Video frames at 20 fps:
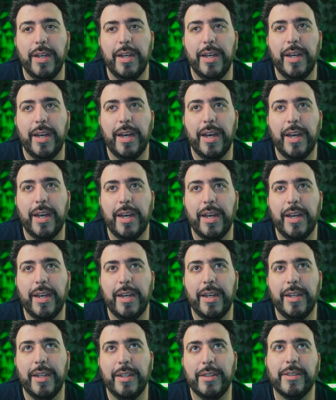
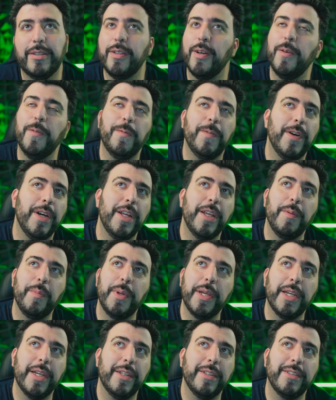And it's so funny
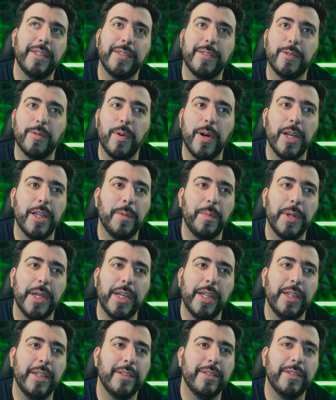because I swear at the
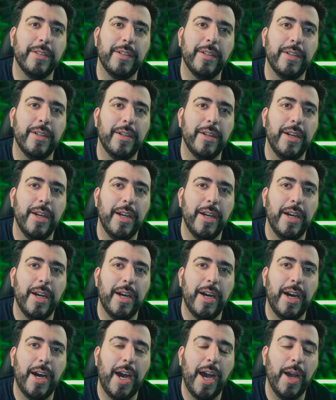beginning of this year,
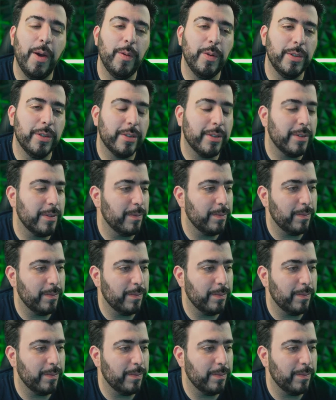I was